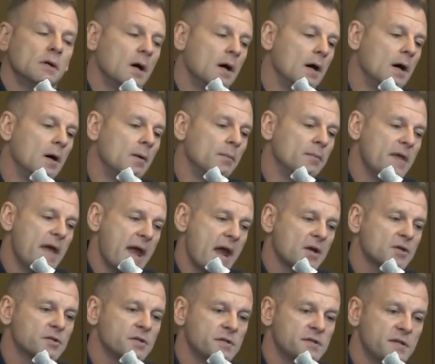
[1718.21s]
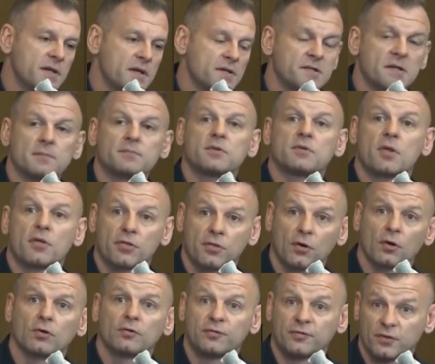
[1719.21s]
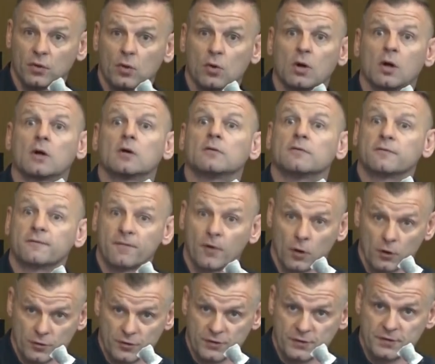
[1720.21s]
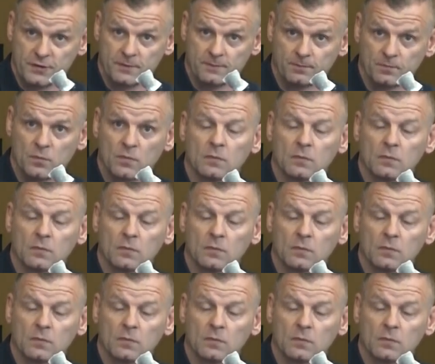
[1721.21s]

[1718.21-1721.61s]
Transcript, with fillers: um, they actually sent us up to the third floor first